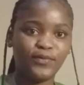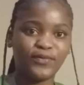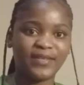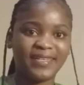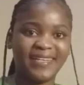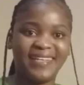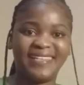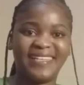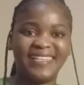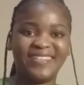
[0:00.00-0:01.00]
moving
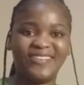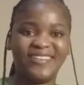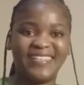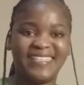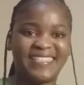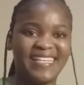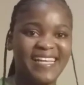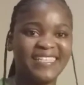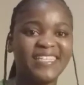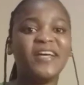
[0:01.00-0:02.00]
behind the
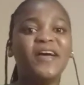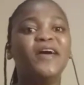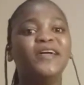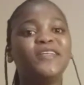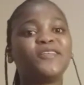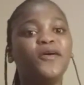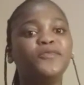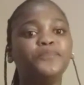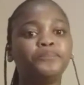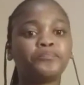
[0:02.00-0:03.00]
stand.
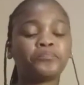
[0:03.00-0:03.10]
So